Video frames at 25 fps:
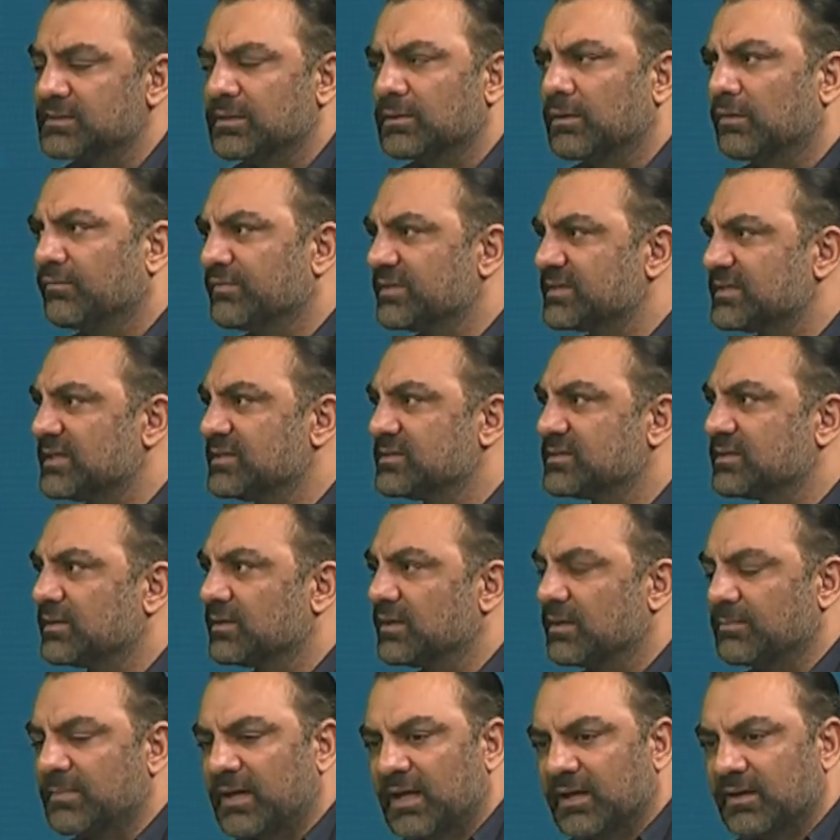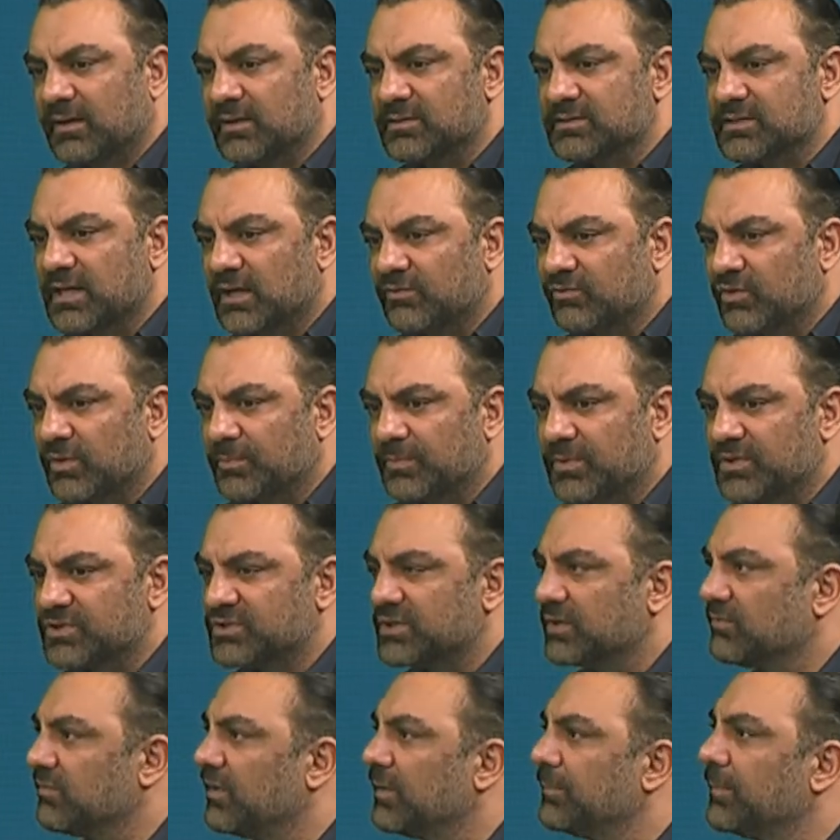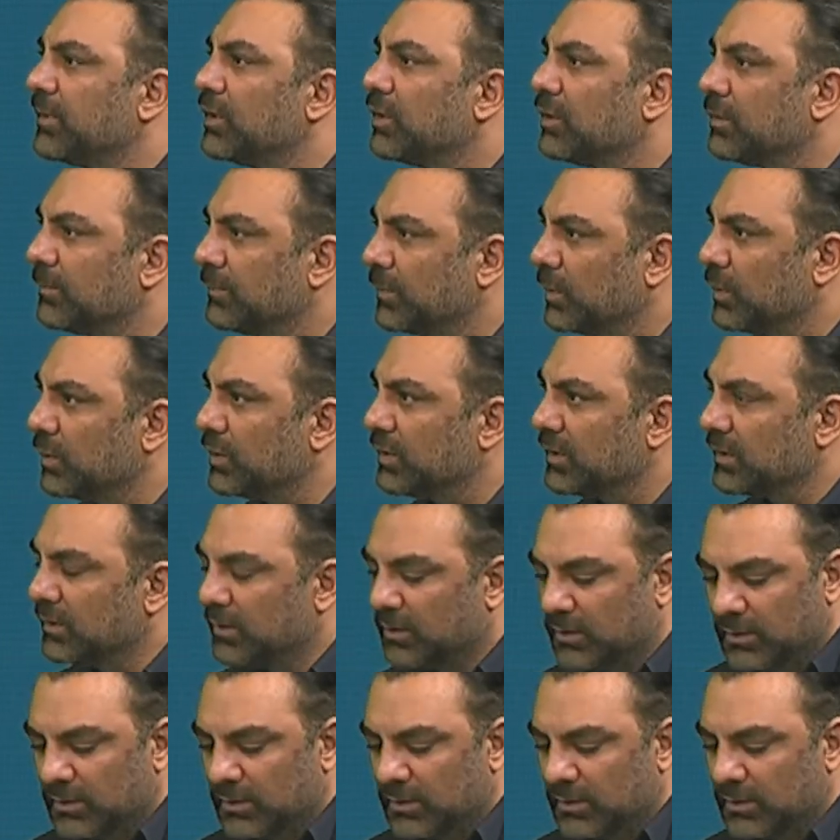And obviously, sir, Americans 100% will be on board.